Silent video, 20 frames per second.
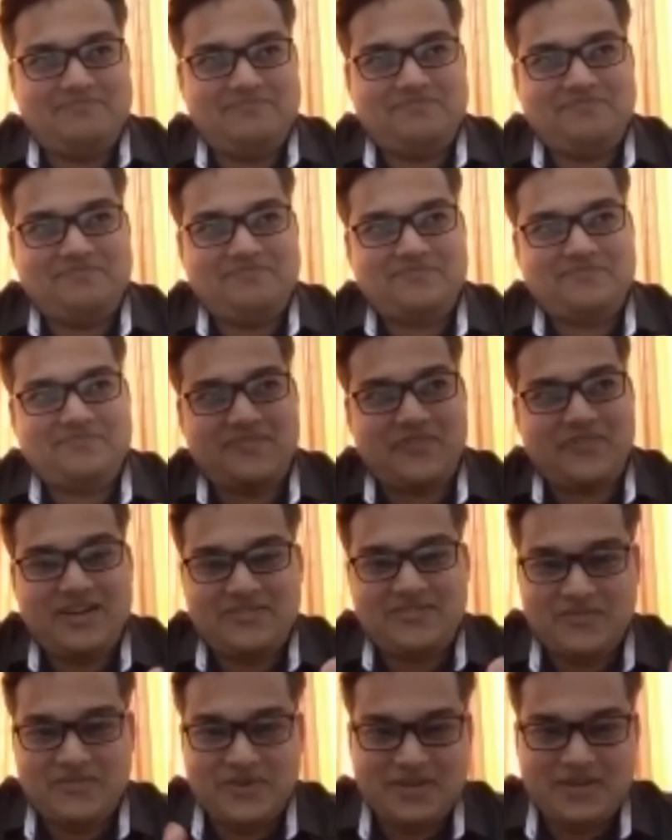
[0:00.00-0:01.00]
very
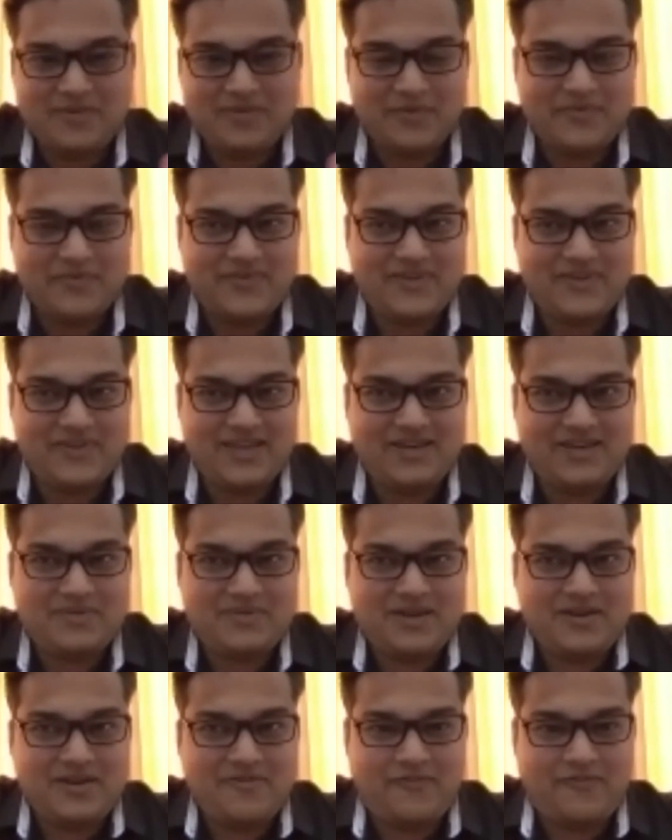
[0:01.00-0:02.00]
dream, I mean, very
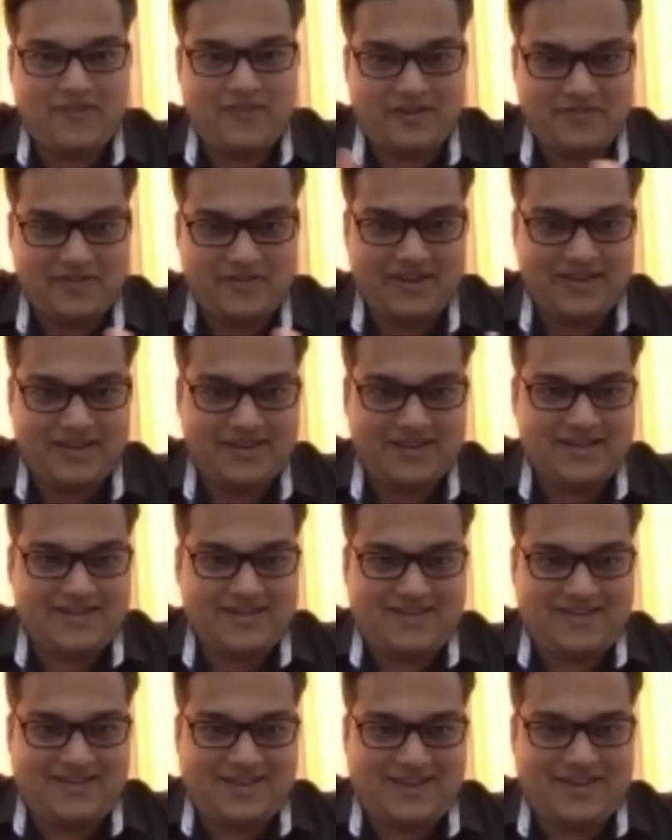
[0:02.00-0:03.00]
flowery.
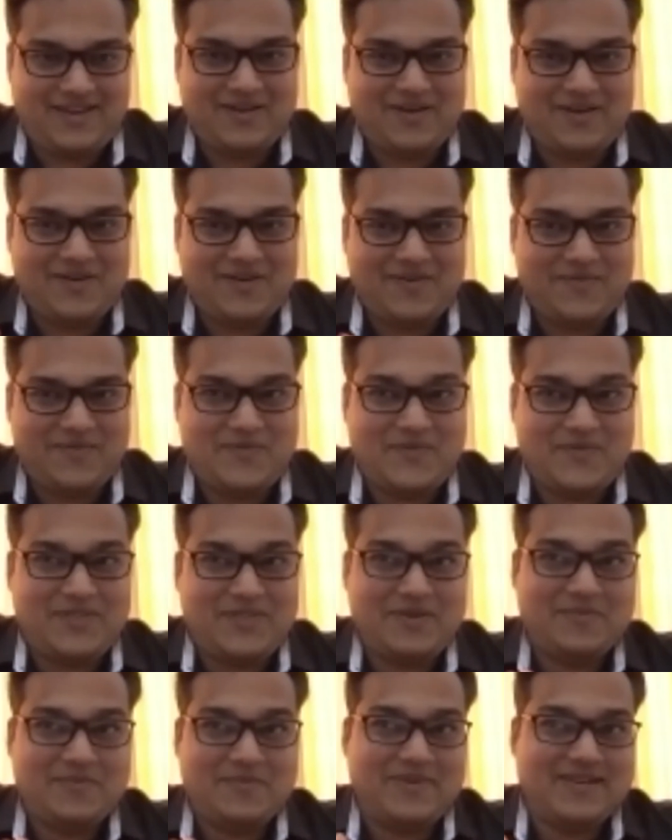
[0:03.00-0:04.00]
For
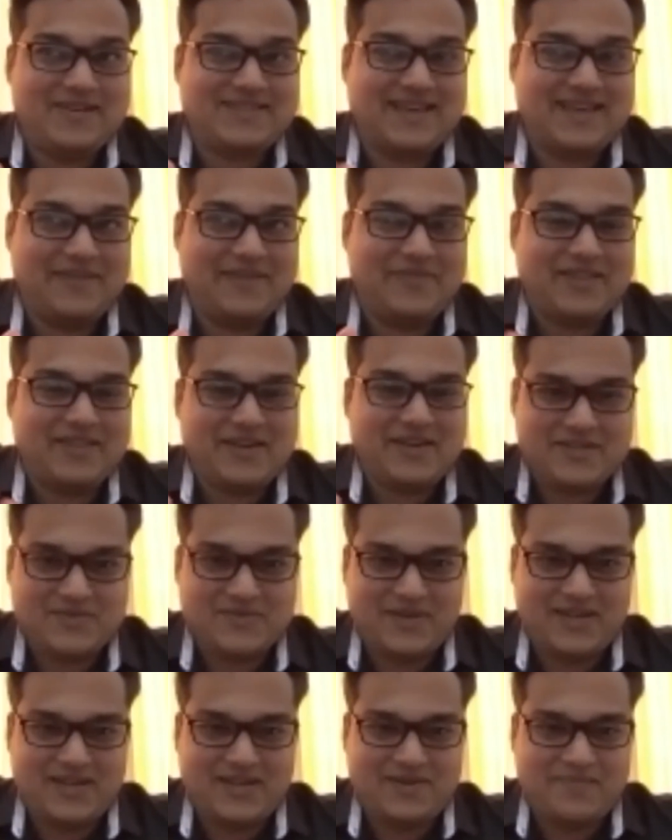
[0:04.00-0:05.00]
them, it's everything is
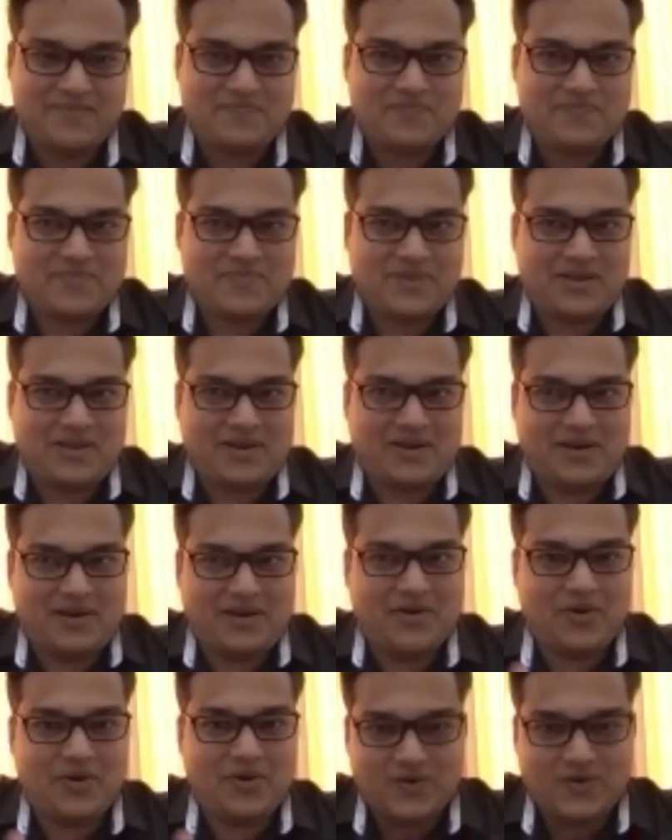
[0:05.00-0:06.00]
very
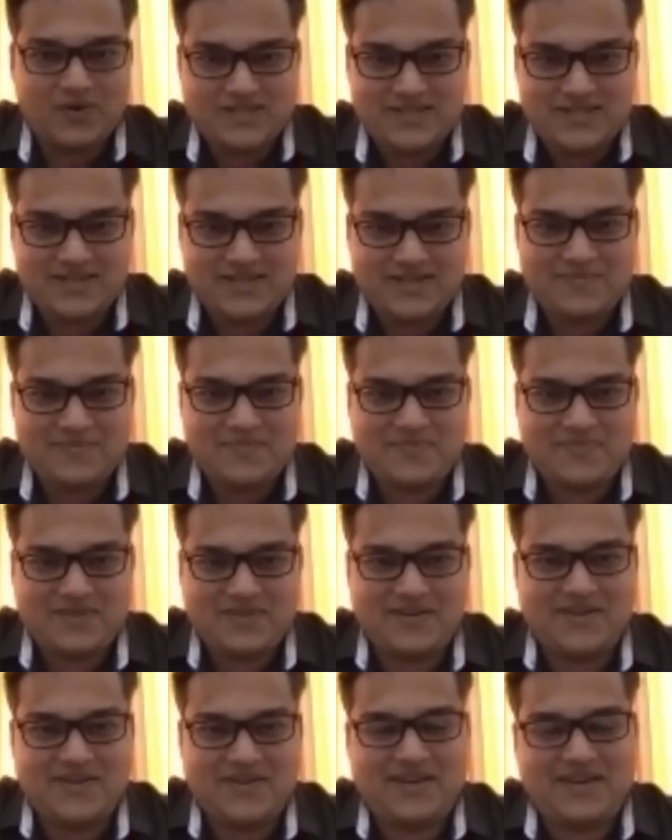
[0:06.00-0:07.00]
glossy.
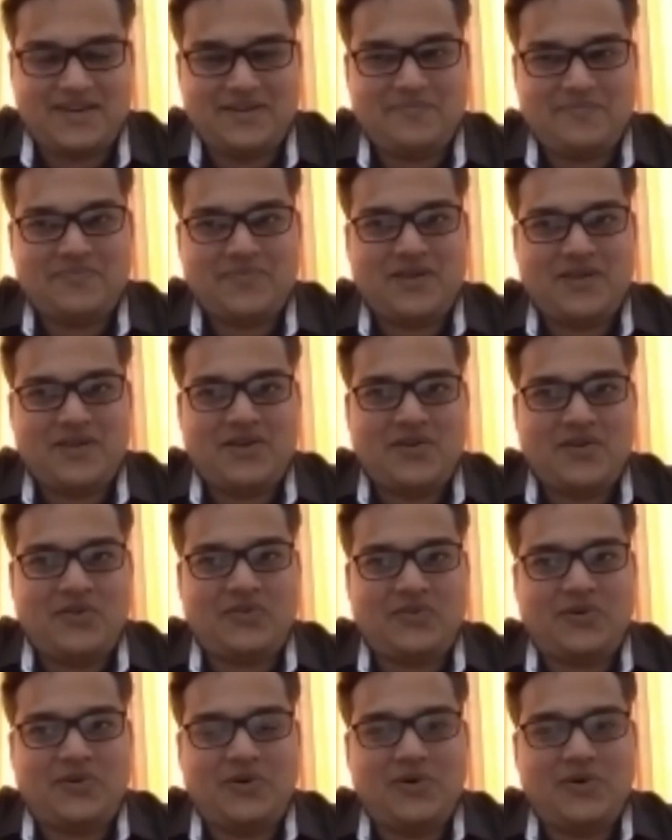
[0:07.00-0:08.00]
Okay,
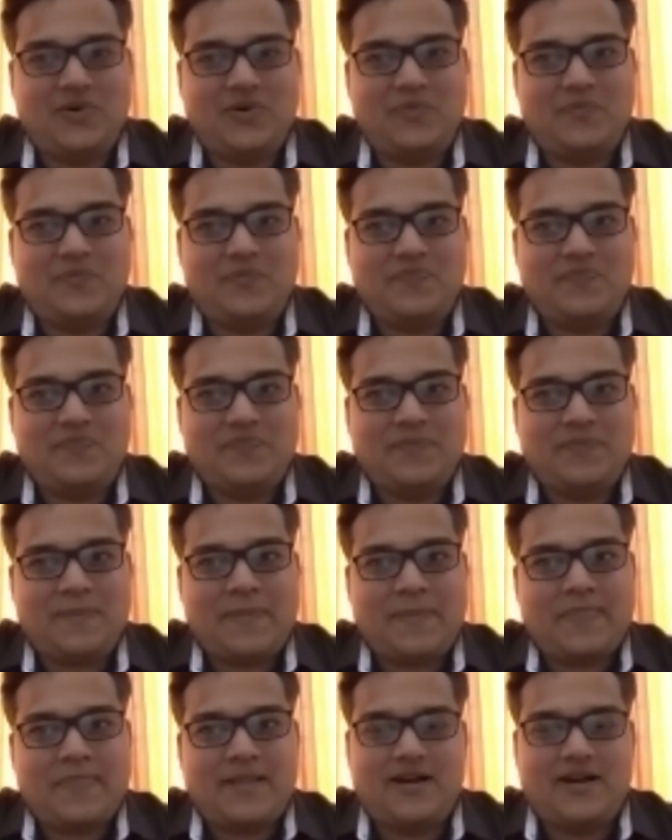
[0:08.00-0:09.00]
so
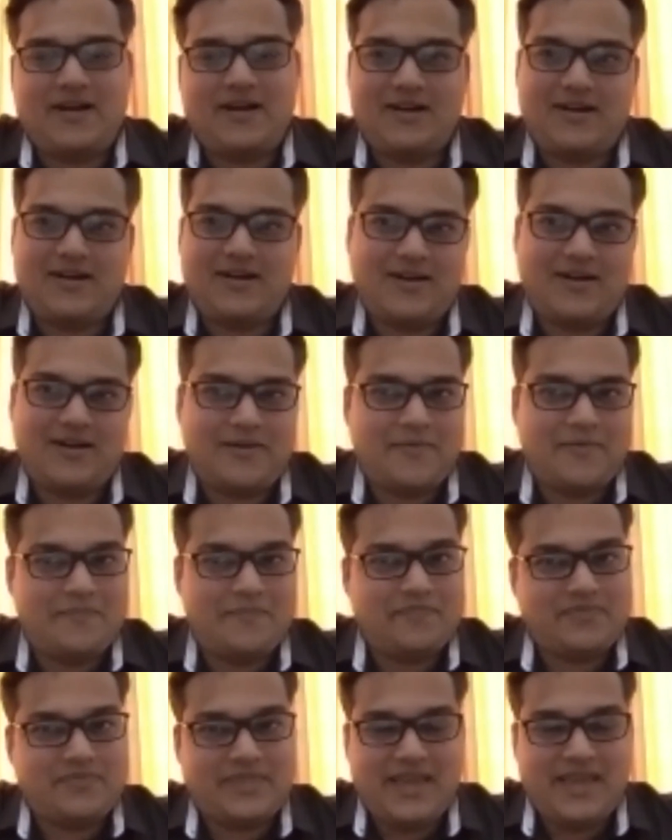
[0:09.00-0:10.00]

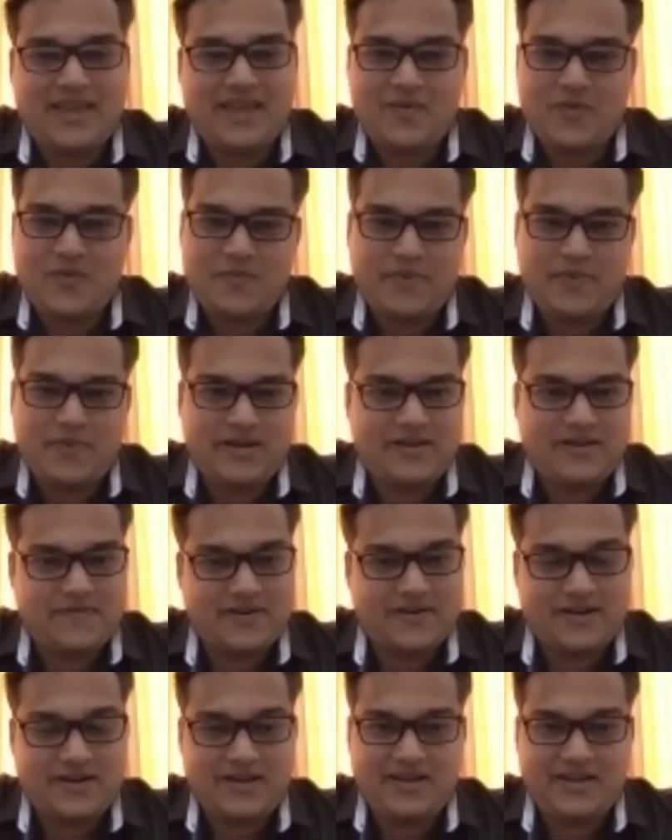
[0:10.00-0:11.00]
they would be
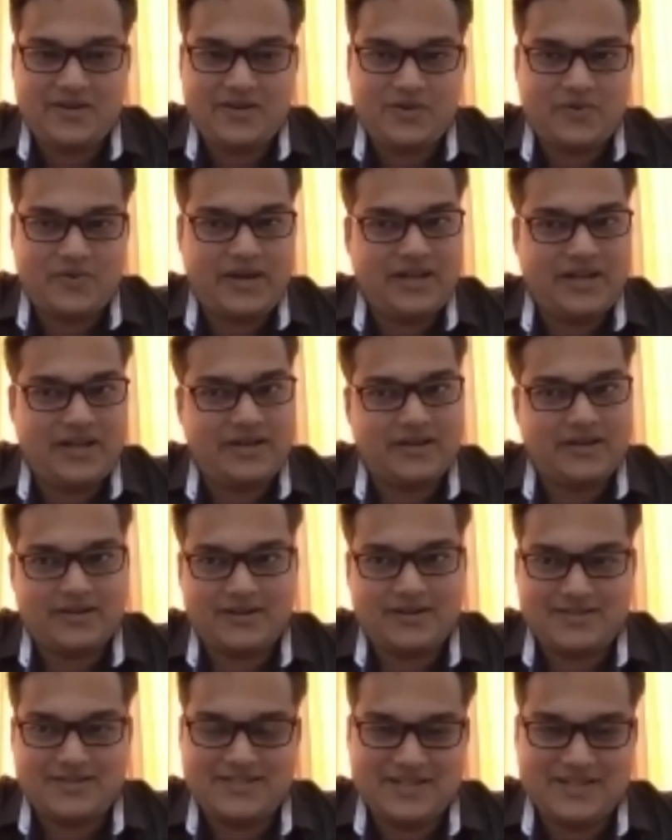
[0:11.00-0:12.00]
definitely reading
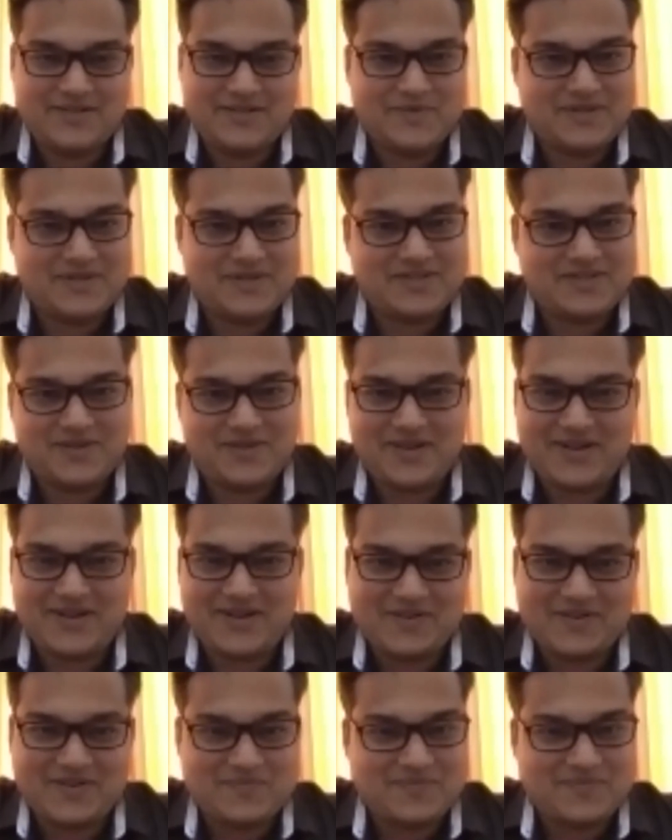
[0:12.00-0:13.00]
judgments,
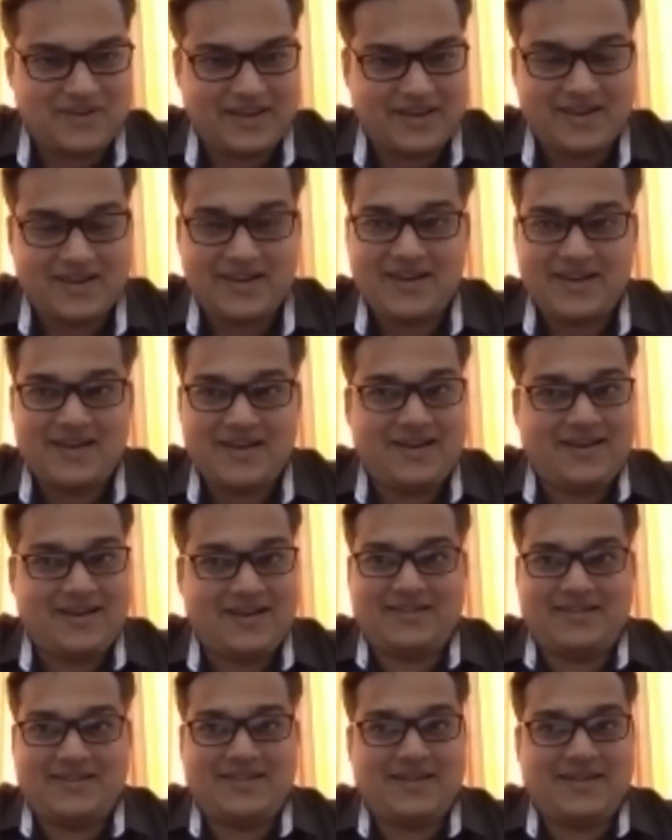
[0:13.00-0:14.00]
or like,
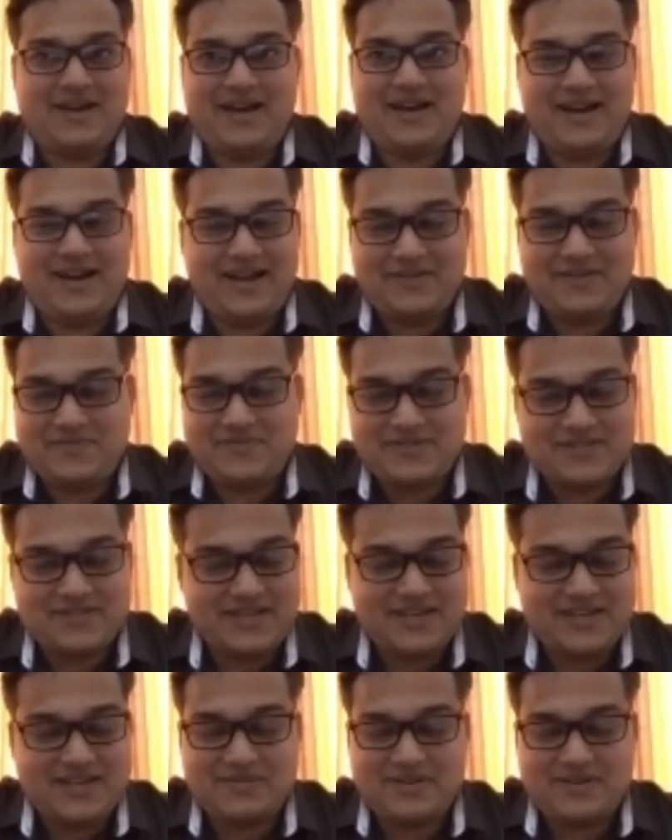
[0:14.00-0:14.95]
see, I've seen